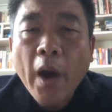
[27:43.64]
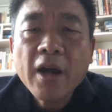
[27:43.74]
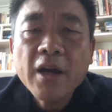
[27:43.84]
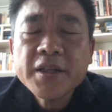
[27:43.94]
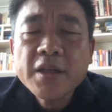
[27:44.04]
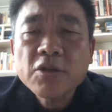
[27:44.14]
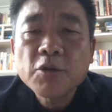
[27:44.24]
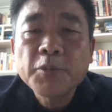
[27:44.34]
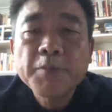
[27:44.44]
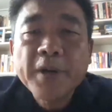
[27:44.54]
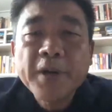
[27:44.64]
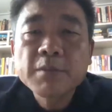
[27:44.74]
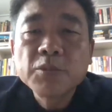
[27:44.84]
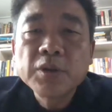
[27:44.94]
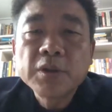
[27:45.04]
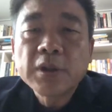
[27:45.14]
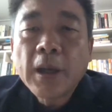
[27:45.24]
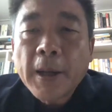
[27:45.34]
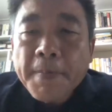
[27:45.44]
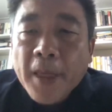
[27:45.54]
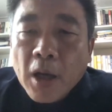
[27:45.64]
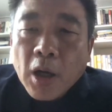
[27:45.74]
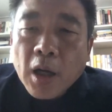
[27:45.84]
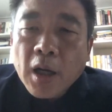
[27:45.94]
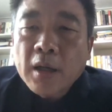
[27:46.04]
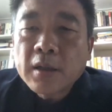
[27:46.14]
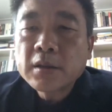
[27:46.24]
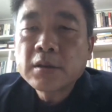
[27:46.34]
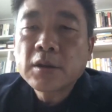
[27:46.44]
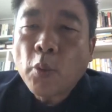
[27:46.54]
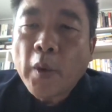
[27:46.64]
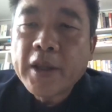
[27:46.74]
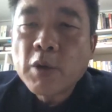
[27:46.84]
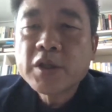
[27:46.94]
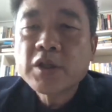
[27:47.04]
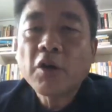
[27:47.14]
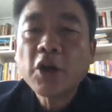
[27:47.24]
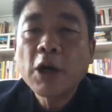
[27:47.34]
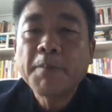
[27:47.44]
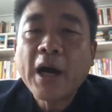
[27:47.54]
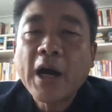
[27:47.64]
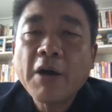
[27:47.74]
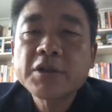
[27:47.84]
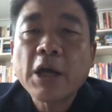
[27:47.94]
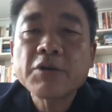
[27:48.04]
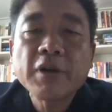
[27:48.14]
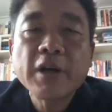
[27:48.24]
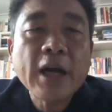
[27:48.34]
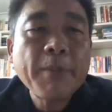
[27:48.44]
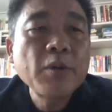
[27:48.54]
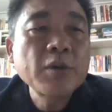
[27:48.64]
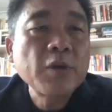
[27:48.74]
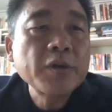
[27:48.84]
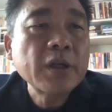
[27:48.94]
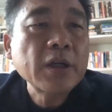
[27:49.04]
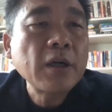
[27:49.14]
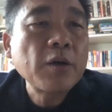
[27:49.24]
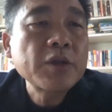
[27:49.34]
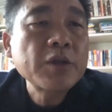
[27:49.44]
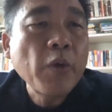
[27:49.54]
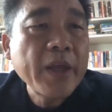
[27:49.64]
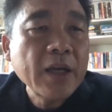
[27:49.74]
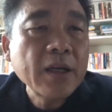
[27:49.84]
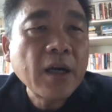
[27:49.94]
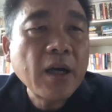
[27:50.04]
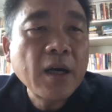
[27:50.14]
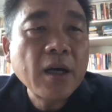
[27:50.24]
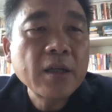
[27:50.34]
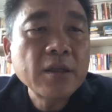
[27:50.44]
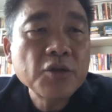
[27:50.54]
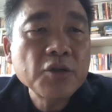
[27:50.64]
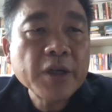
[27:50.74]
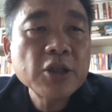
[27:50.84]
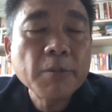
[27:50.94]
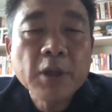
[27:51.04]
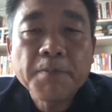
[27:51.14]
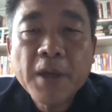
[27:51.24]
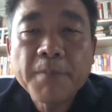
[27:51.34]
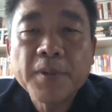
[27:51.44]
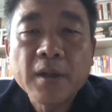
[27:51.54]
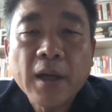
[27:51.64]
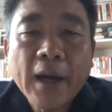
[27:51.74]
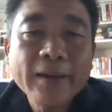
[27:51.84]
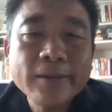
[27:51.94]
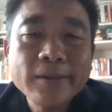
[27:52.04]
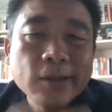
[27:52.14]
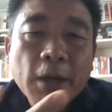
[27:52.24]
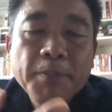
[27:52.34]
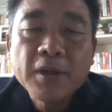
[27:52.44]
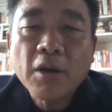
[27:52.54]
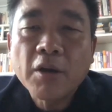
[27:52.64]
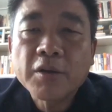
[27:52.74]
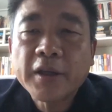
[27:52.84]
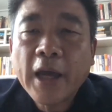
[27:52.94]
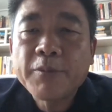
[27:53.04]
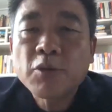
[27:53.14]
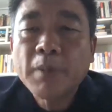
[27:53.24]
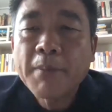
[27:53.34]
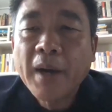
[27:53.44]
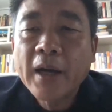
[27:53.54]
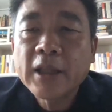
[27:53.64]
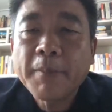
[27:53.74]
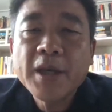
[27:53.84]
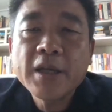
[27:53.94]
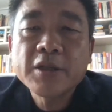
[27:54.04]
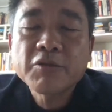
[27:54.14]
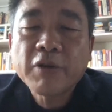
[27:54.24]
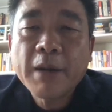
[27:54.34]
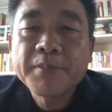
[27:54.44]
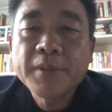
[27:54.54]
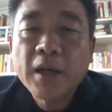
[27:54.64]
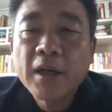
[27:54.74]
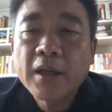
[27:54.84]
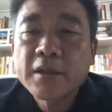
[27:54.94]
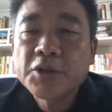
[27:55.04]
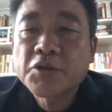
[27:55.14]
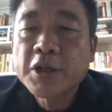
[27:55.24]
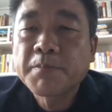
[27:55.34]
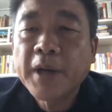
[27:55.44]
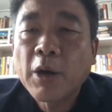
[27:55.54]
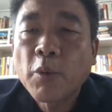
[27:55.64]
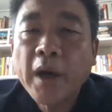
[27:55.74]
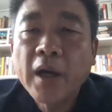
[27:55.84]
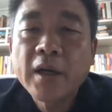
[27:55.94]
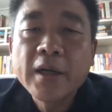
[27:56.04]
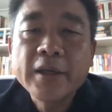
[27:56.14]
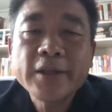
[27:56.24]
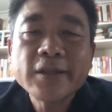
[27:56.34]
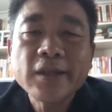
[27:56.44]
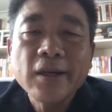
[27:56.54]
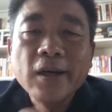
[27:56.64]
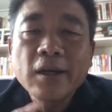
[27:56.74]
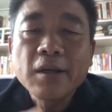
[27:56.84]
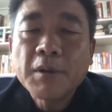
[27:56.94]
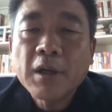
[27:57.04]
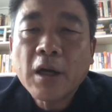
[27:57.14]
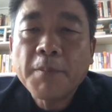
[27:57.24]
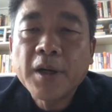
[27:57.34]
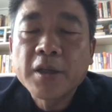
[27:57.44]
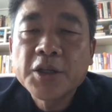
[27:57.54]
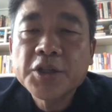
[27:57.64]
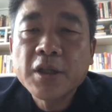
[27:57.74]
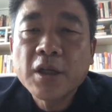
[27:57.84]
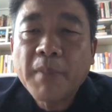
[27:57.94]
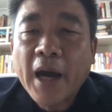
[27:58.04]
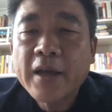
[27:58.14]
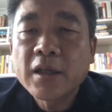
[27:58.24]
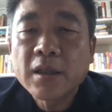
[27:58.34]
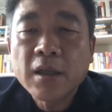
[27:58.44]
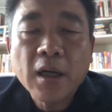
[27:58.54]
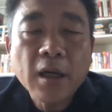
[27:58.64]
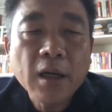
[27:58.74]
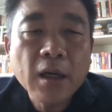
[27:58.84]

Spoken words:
While listening to Professor Moon, when he was talking about how South Korean government was winning the trust of the people, a couple of thoughts came to my mind. I mean, he described the situation very well. Just a couple additional minor